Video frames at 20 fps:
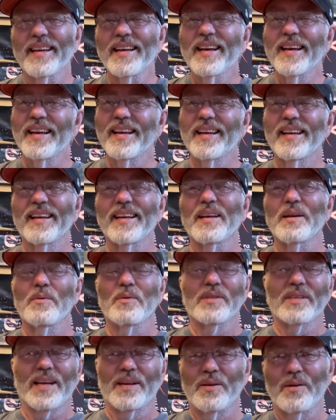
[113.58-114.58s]

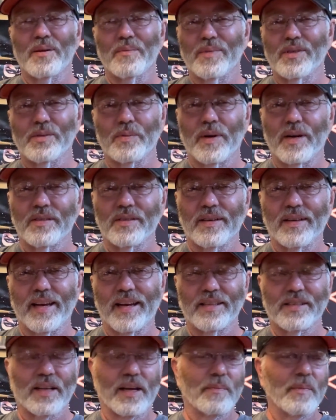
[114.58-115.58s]
Which I know I'm mispronouncing my
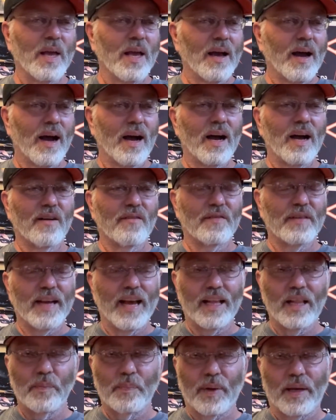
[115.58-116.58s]
last name.
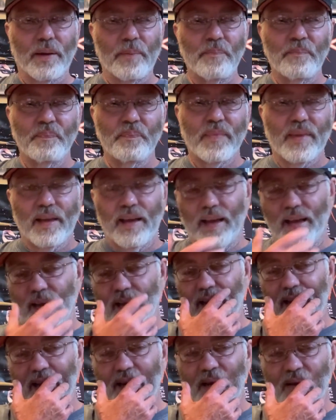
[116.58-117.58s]
Vanellope.
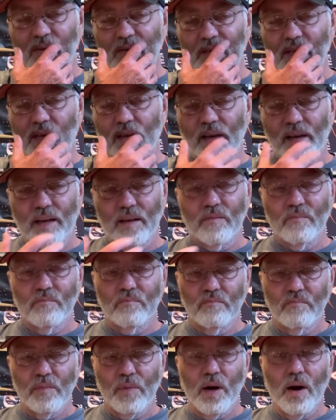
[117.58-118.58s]
And he was like,
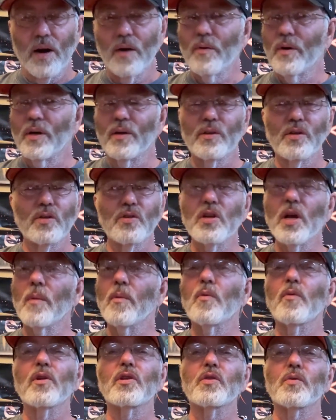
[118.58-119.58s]
all right, well, you just tell
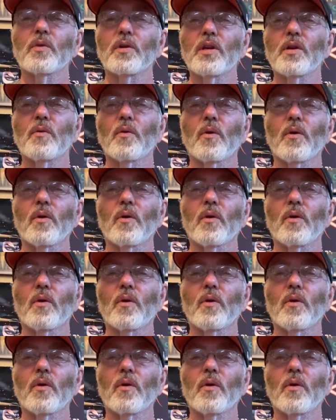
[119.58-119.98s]
me which one you